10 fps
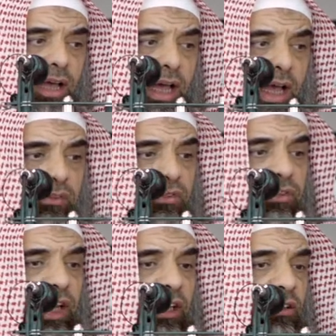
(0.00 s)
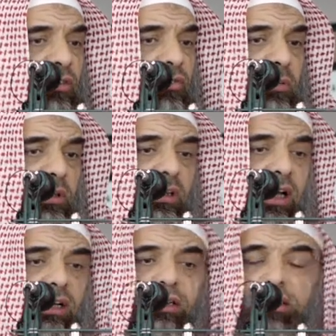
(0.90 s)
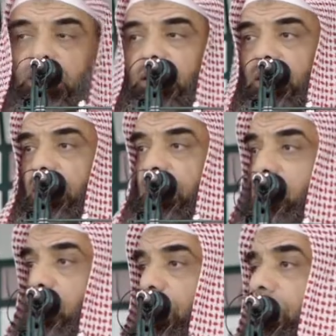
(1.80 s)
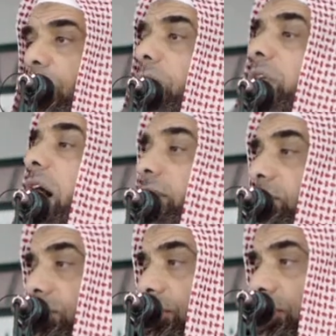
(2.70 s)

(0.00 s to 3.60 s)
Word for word: after the end of Ramadan is whether or not